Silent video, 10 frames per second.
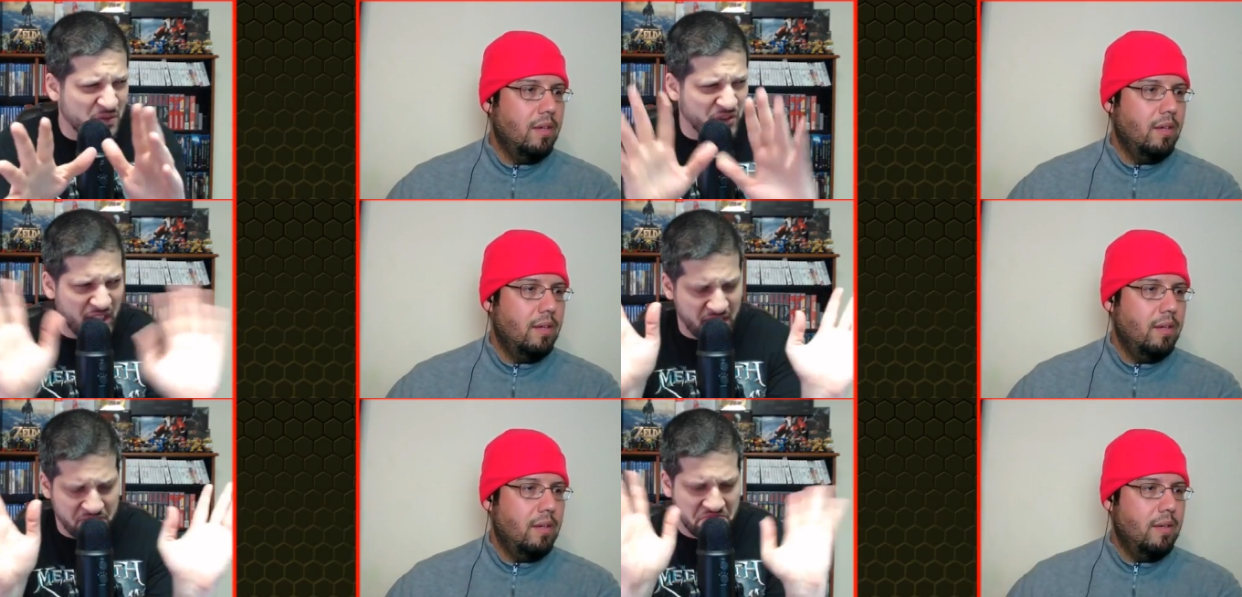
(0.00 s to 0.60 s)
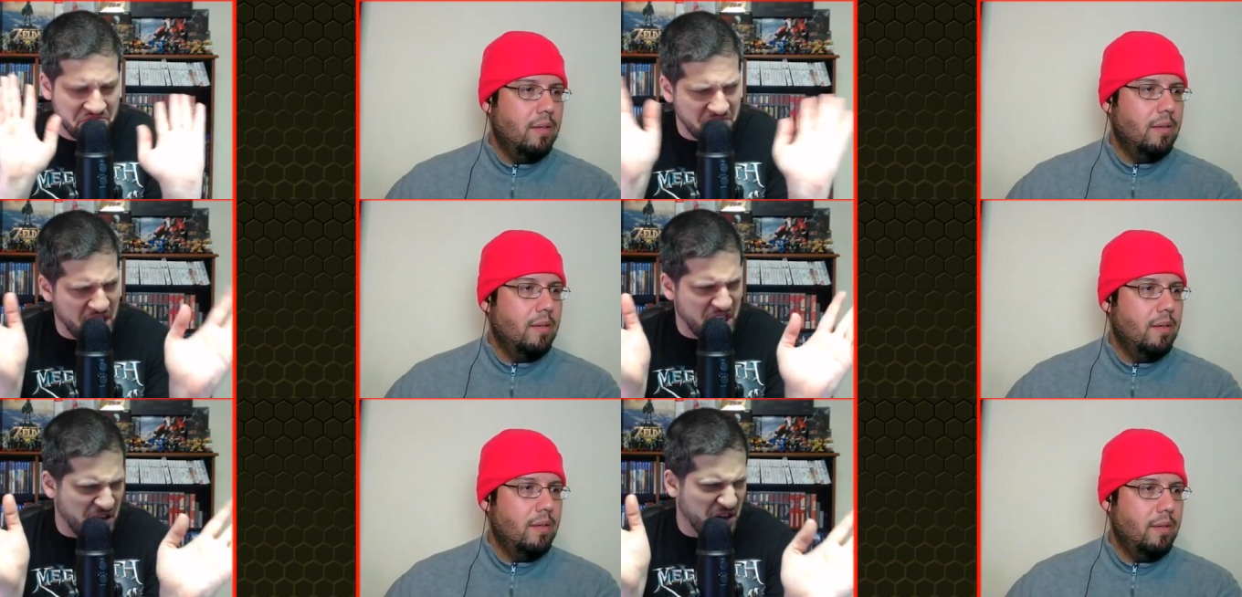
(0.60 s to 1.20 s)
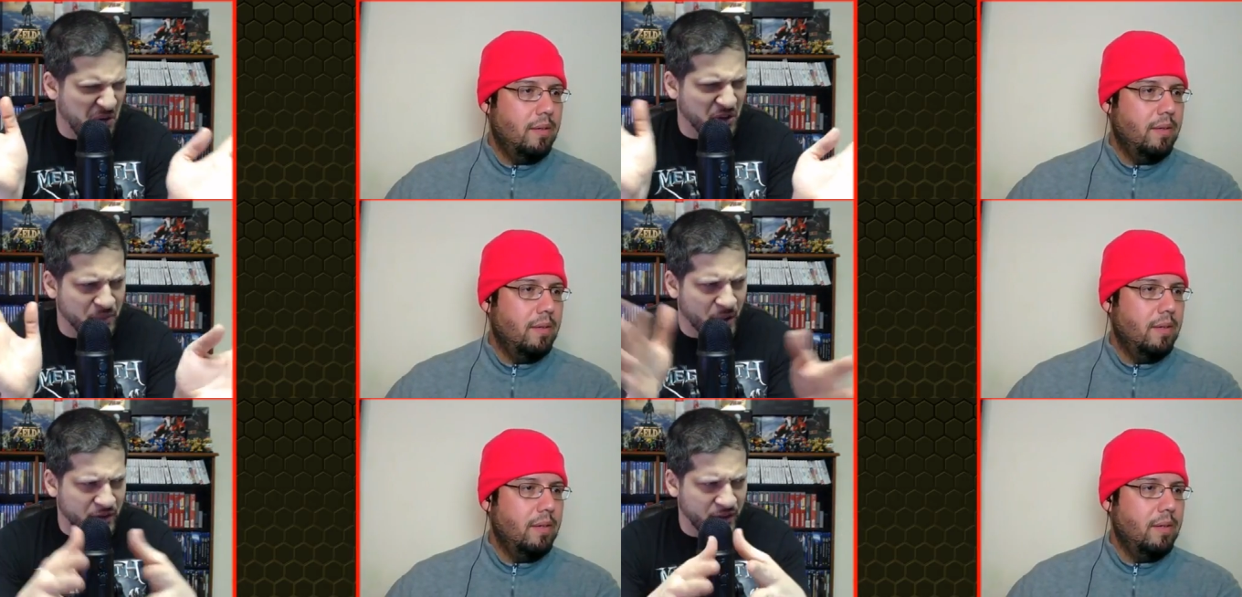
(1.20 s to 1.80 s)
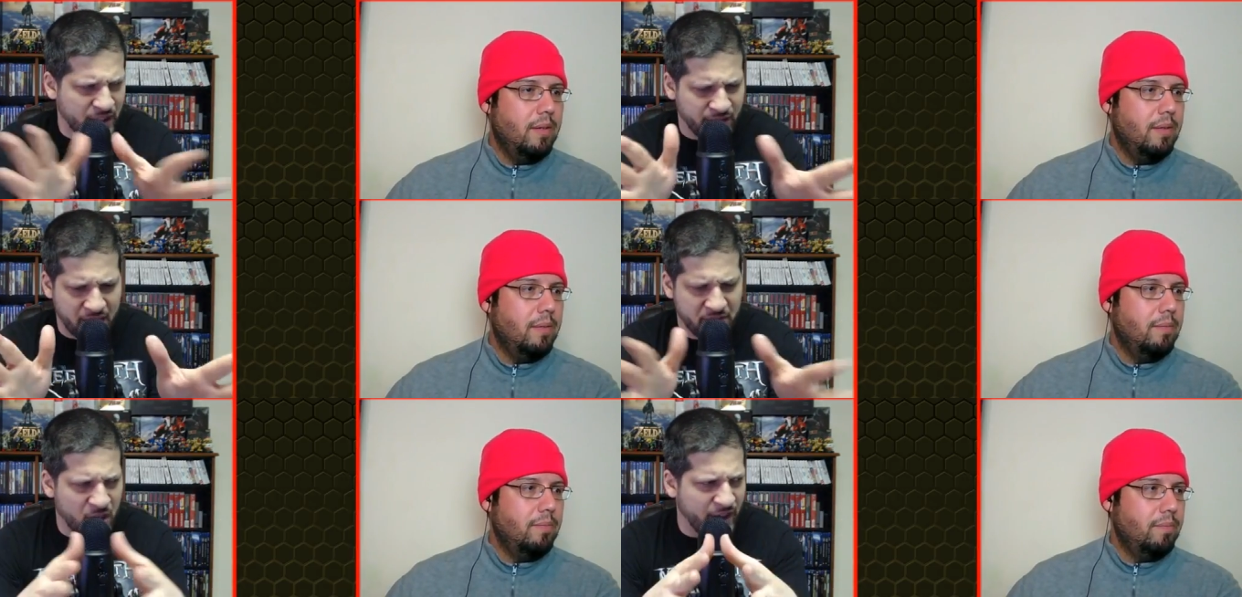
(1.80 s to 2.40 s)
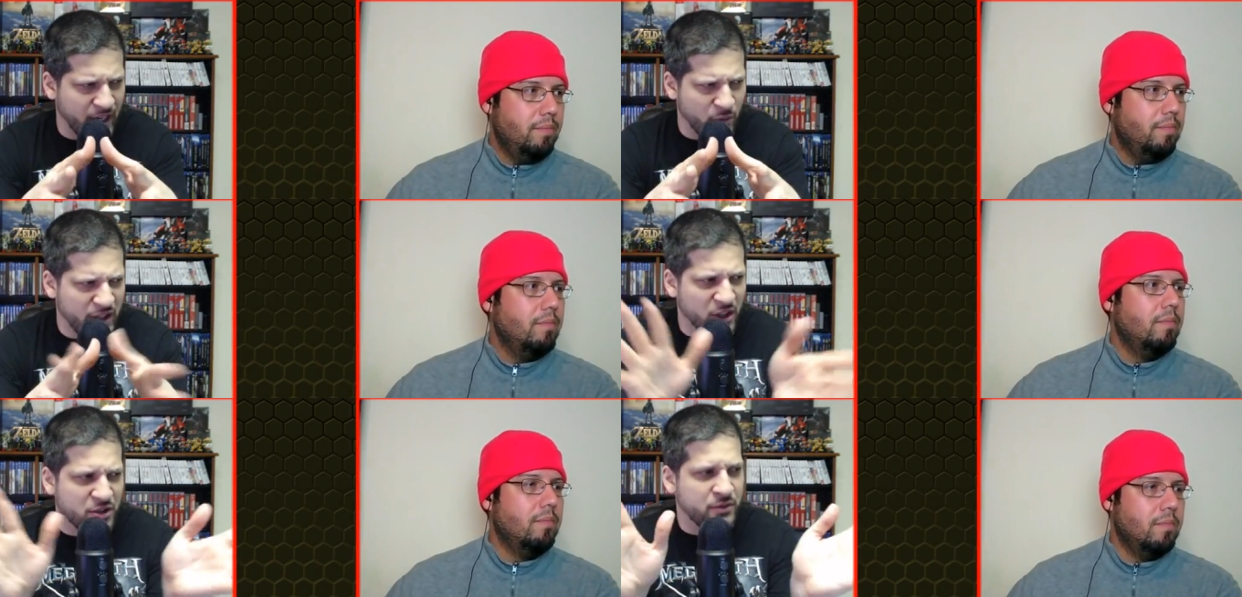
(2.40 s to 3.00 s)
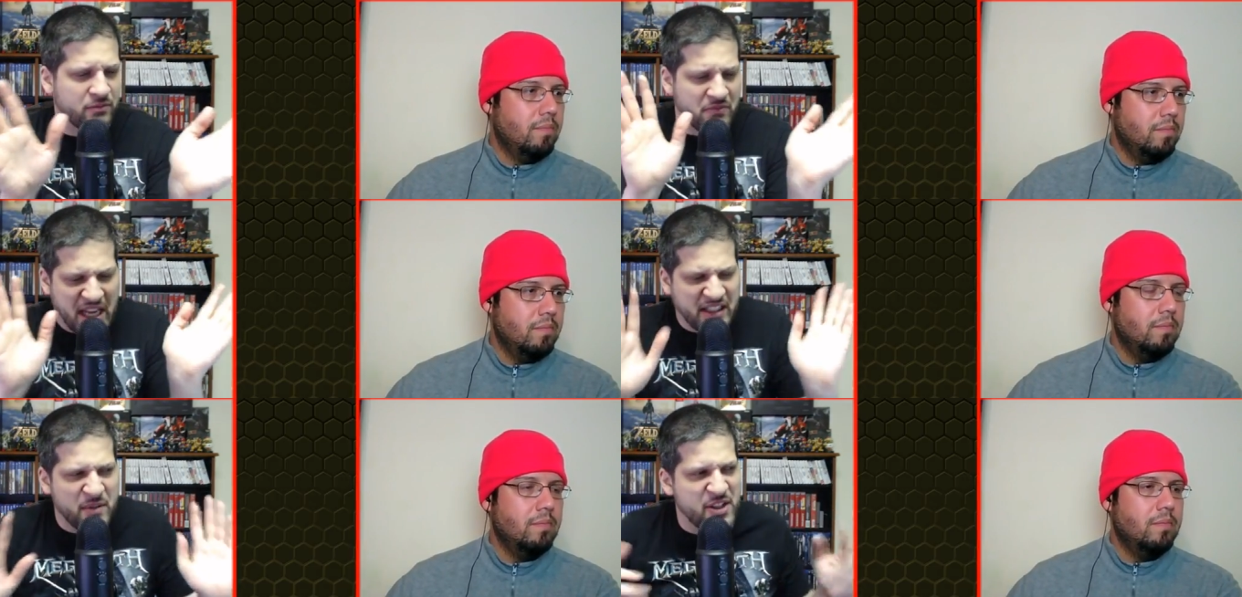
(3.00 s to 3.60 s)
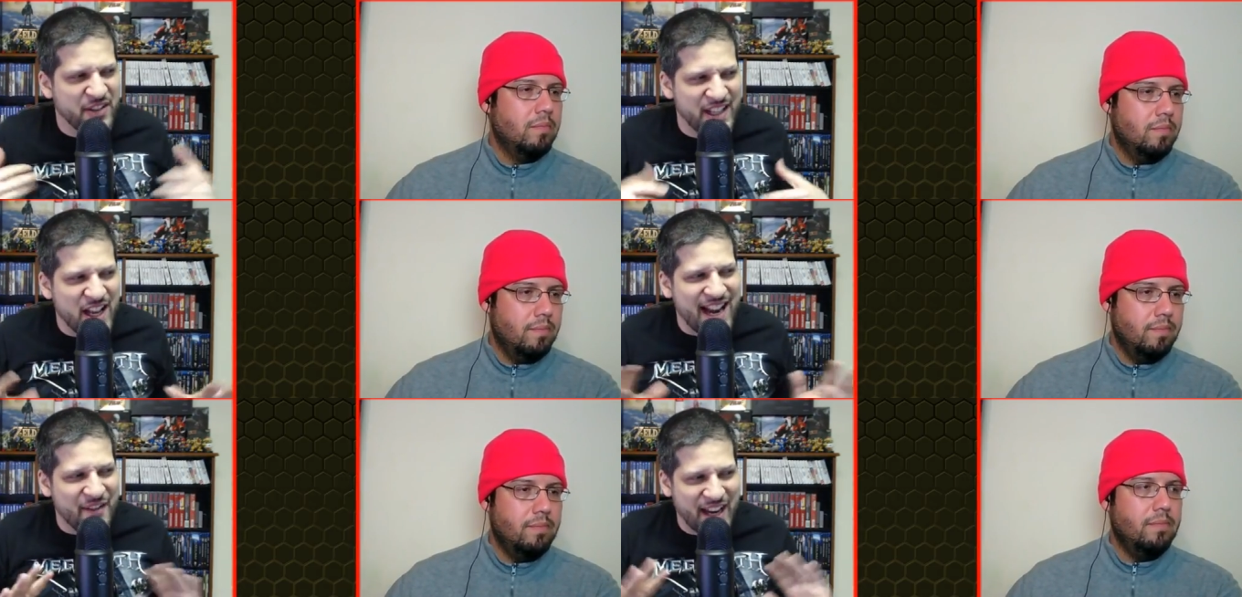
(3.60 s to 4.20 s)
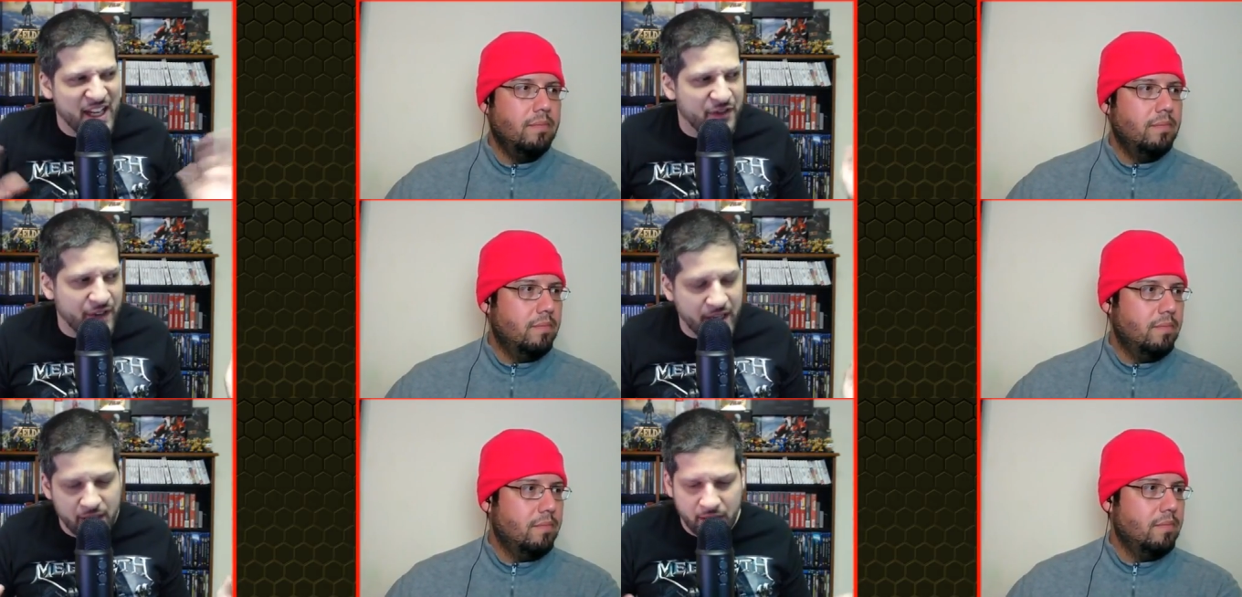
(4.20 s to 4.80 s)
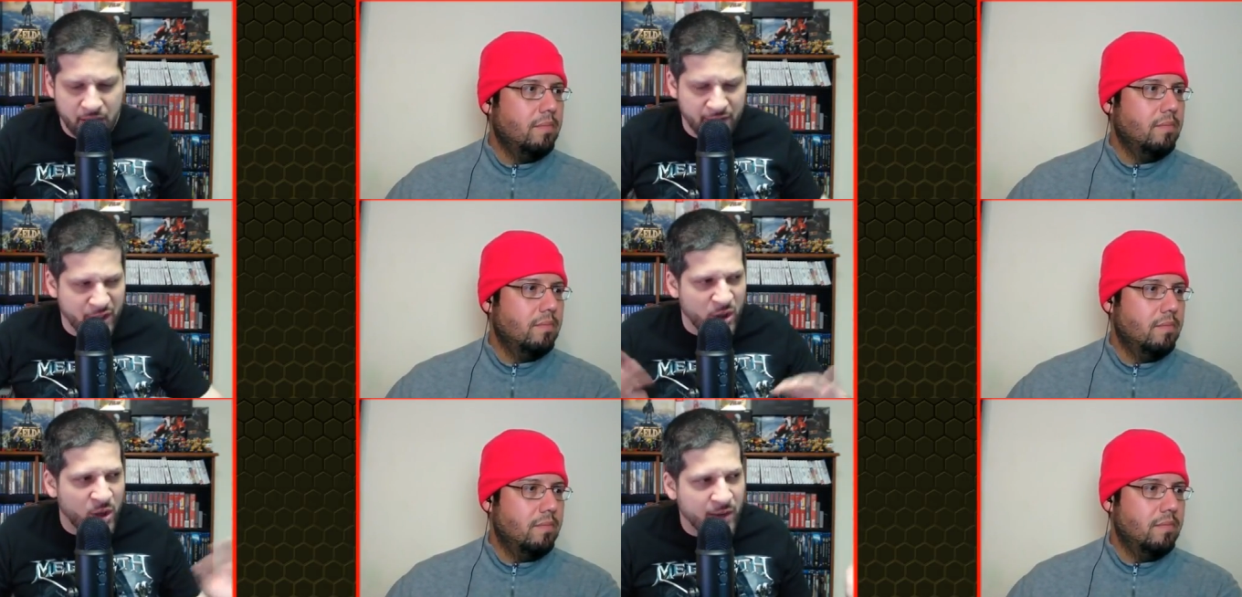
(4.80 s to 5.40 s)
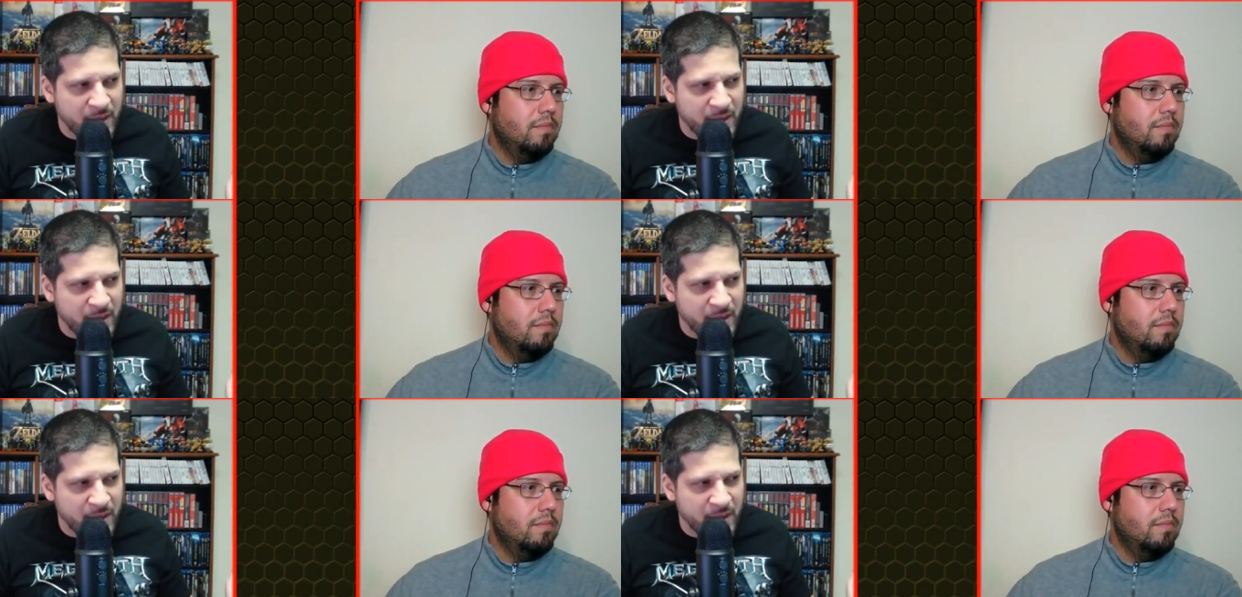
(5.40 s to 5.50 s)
Speaker 1: said, and they were smart, so they said, okay, Activision did not have any faith on their old